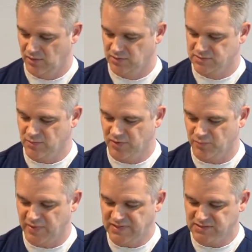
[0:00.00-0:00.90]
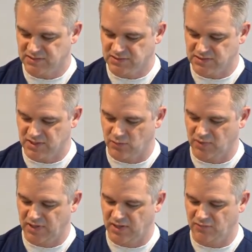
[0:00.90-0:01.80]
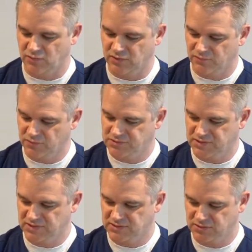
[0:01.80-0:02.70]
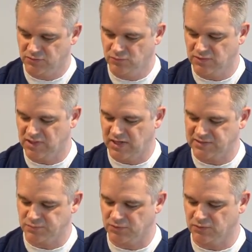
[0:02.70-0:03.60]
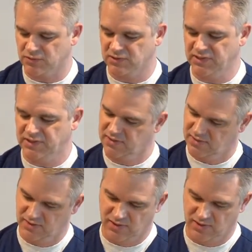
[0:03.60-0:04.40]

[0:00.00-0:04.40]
Some of the basics that we have when you first get to the hospital or clinic